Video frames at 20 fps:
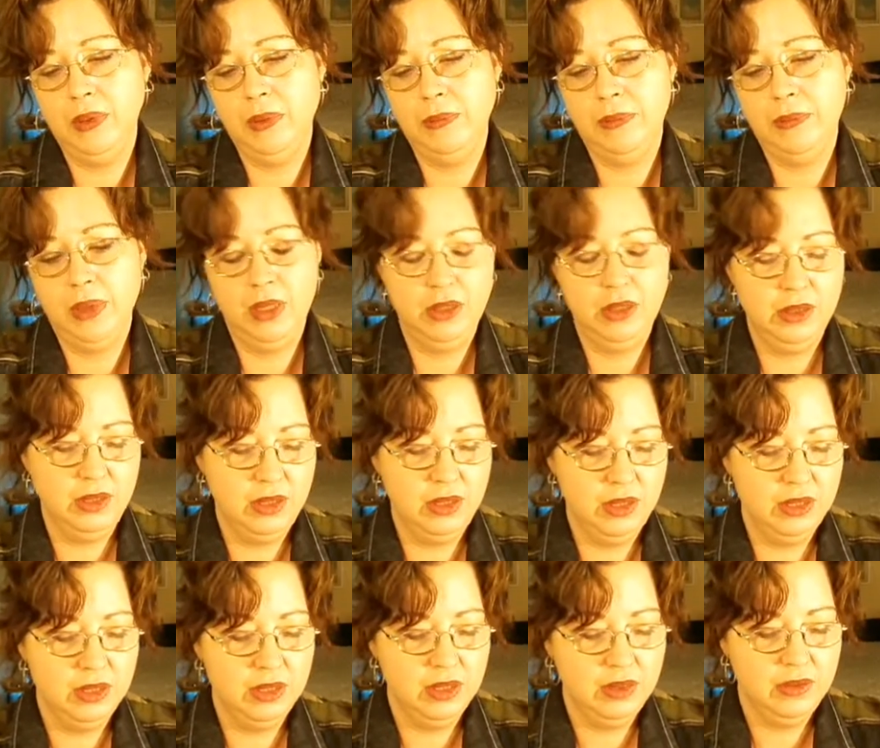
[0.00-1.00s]
but it
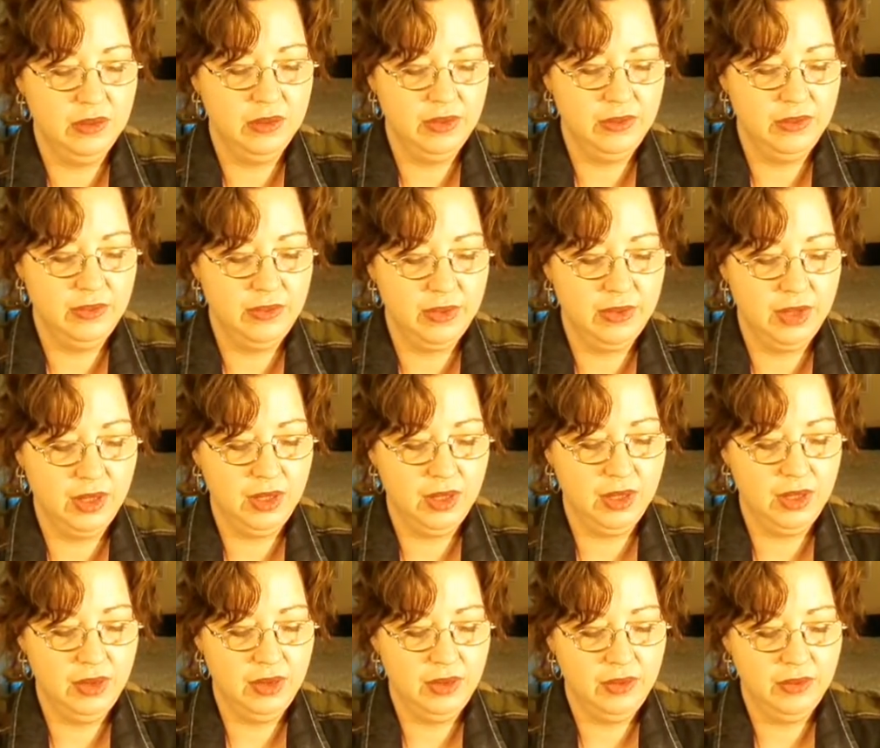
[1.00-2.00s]
did give a
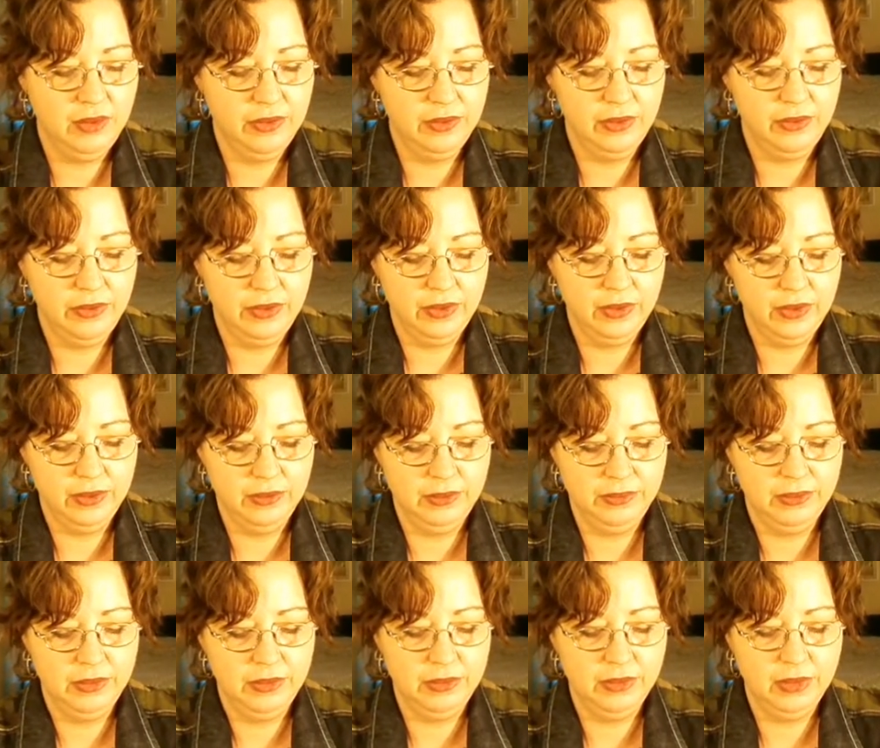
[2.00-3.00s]
lot of
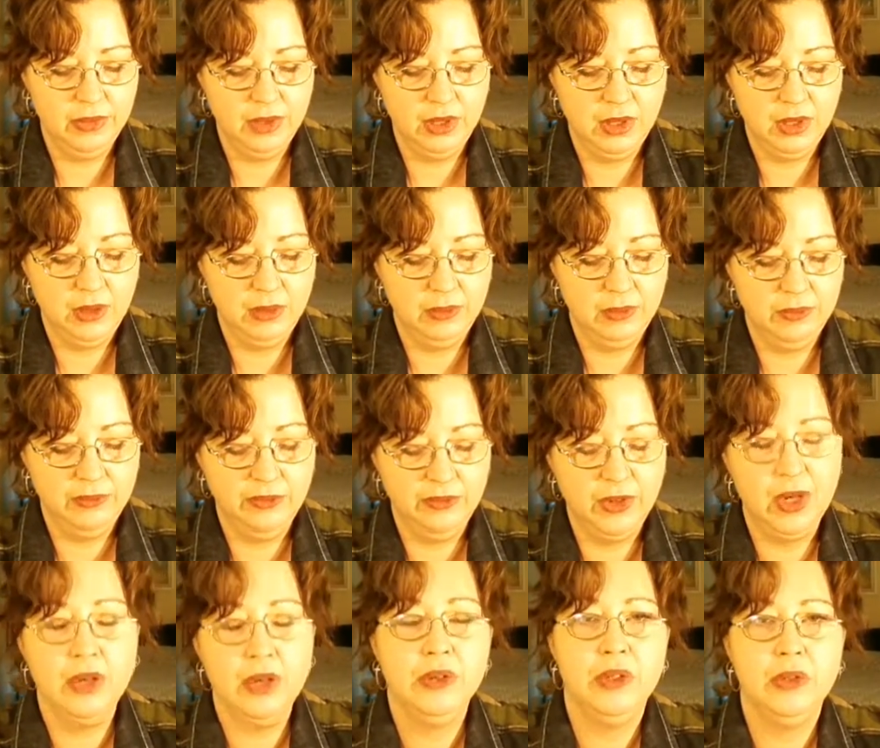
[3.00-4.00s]

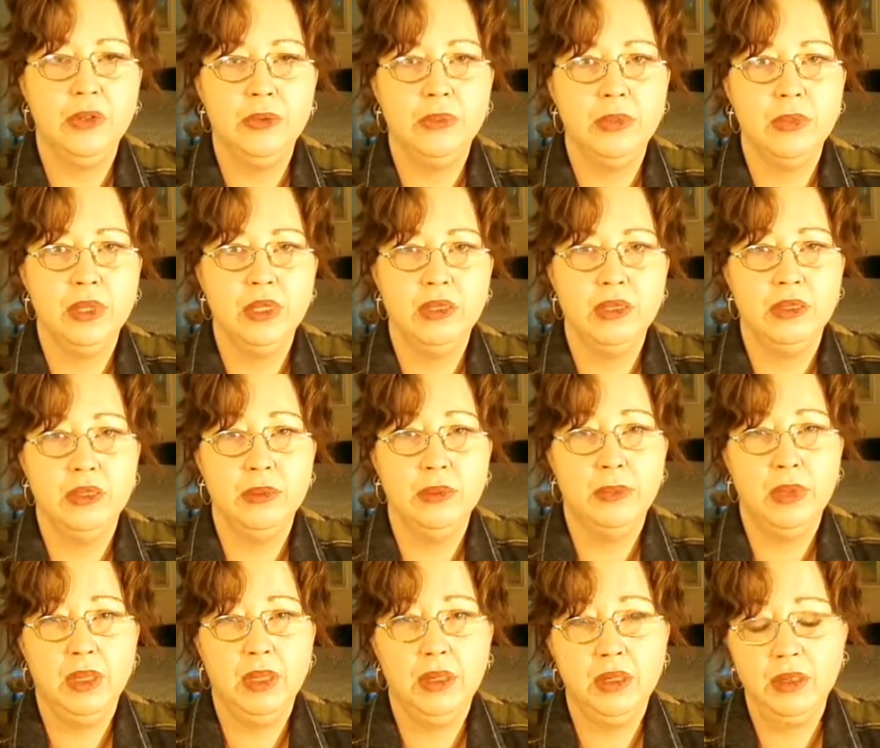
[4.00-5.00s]
volume and
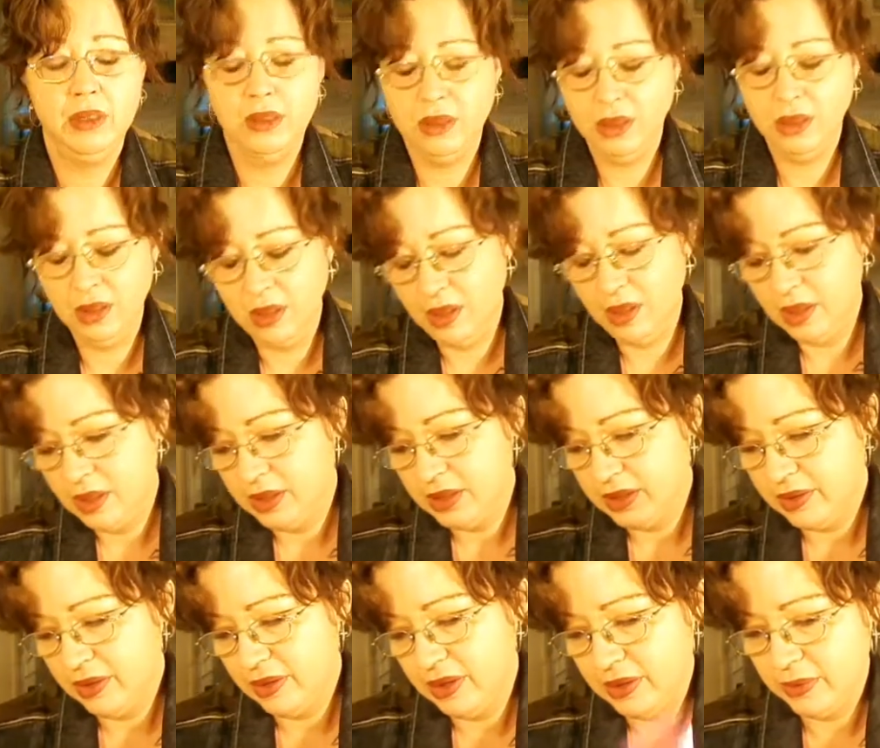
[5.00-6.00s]
some length.
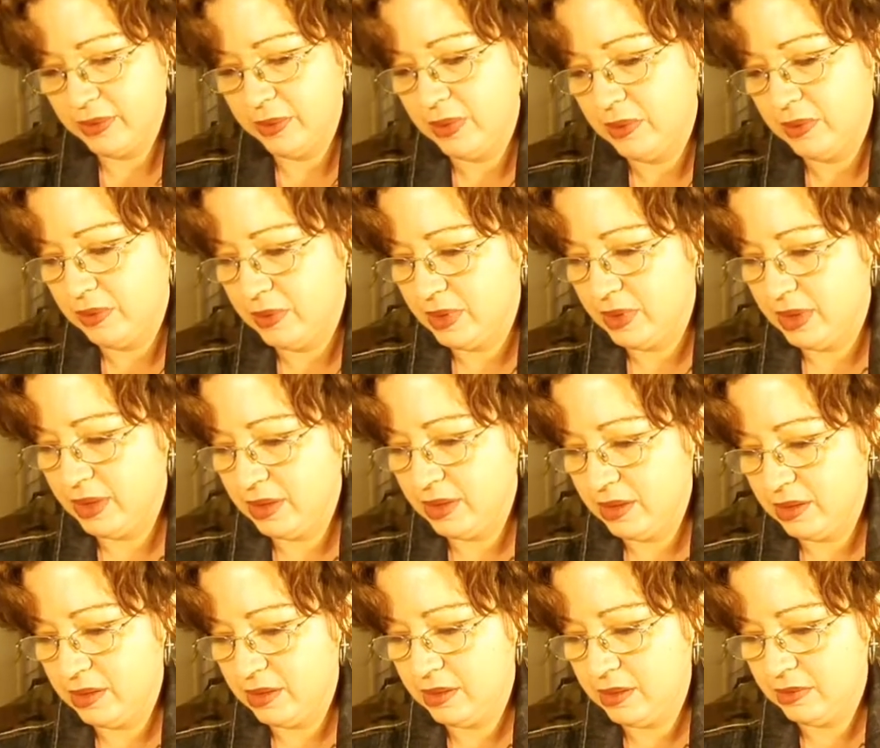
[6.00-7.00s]
So this one
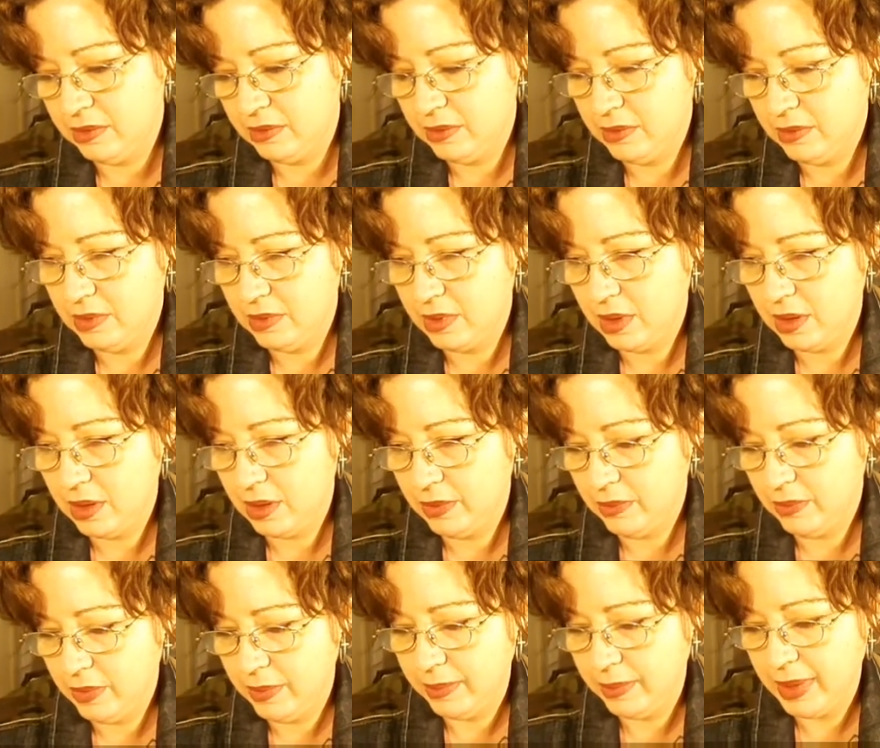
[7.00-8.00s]
is
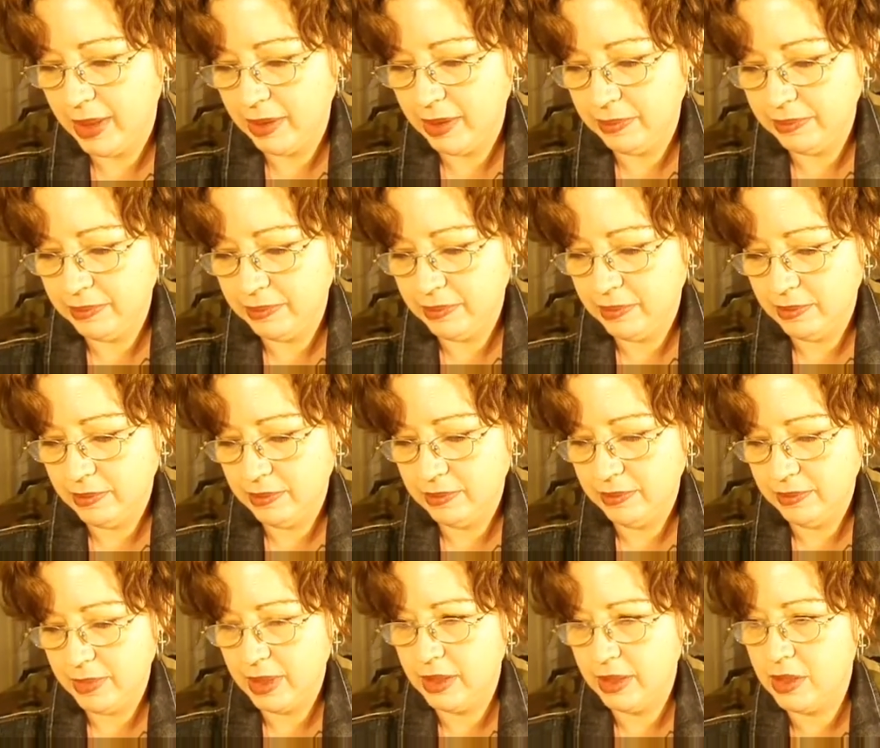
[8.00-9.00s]
with my
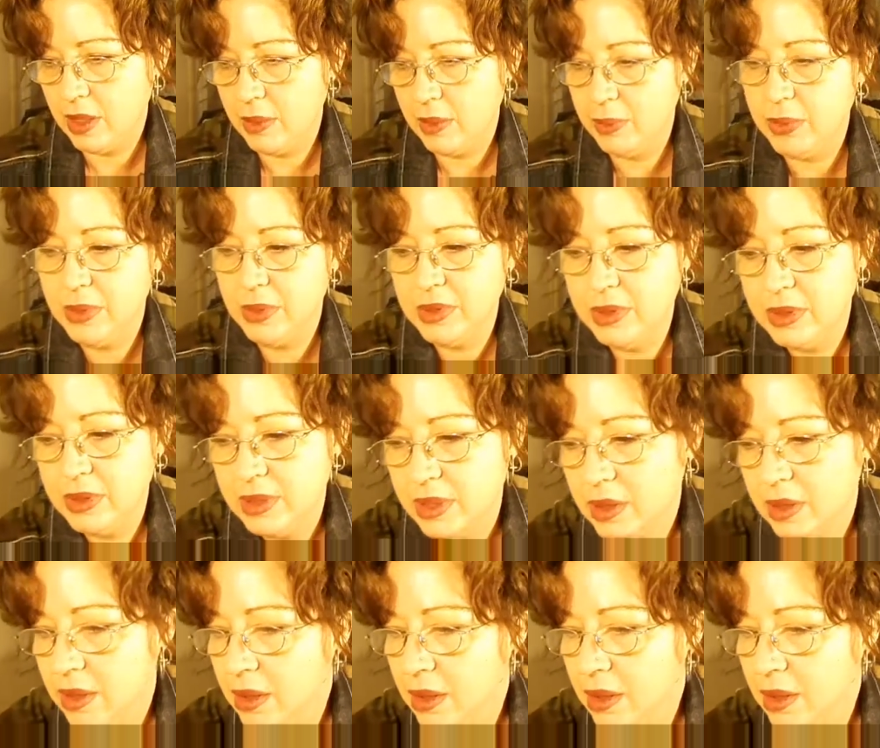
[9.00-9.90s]
top ones